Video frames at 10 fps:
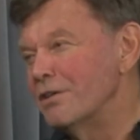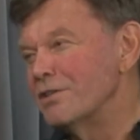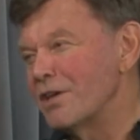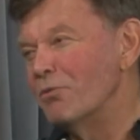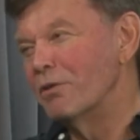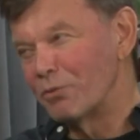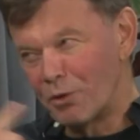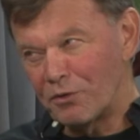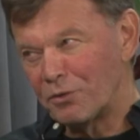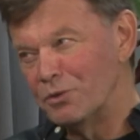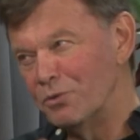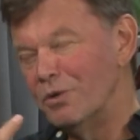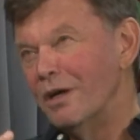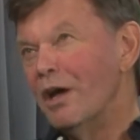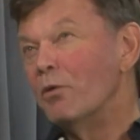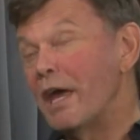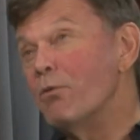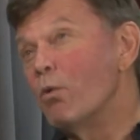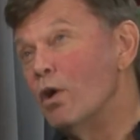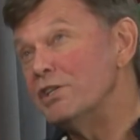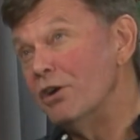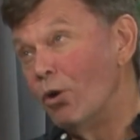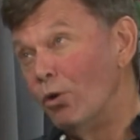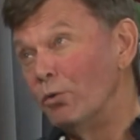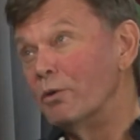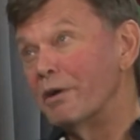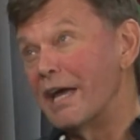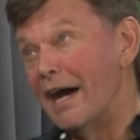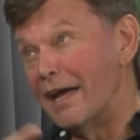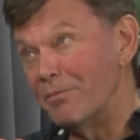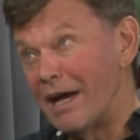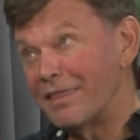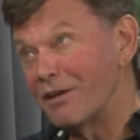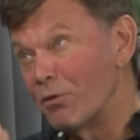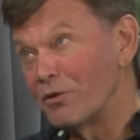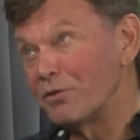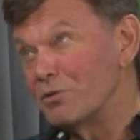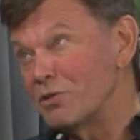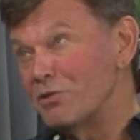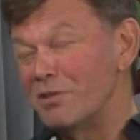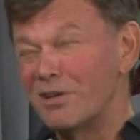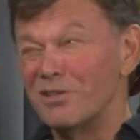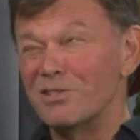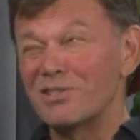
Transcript: So we're through, they were 1-year-old when we got them. I think we're through 2 years.